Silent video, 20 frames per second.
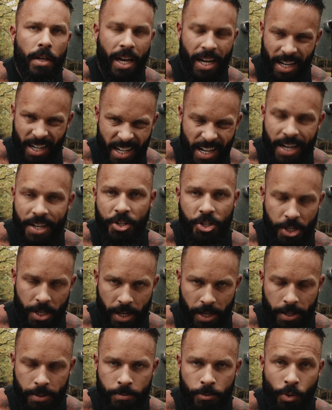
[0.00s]

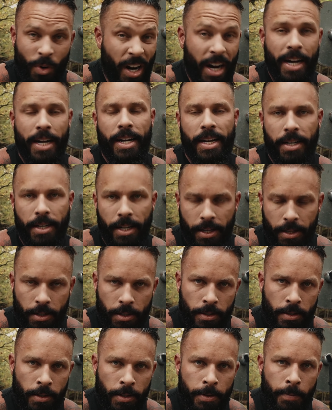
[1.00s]
ADHD or ADD.
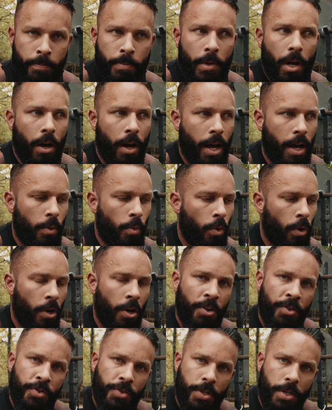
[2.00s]
I
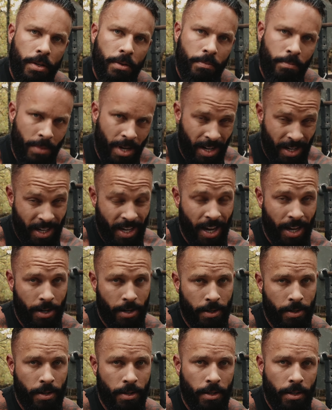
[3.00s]
was
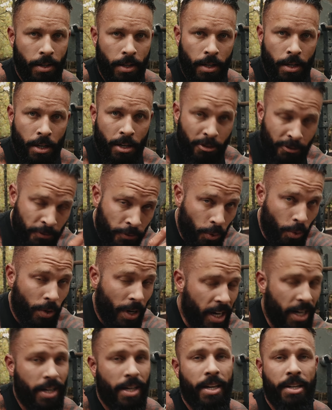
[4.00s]
medicated for
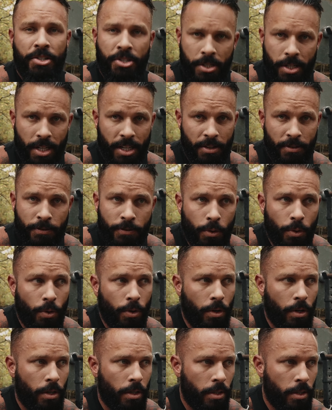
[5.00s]
ADHD
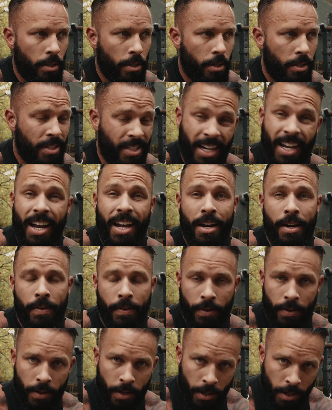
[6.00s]
for
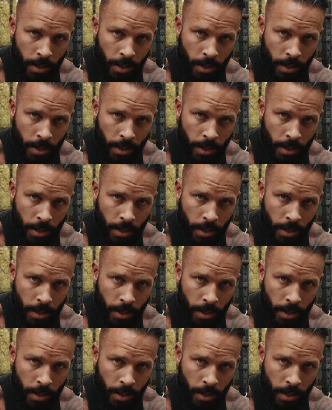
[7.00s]
10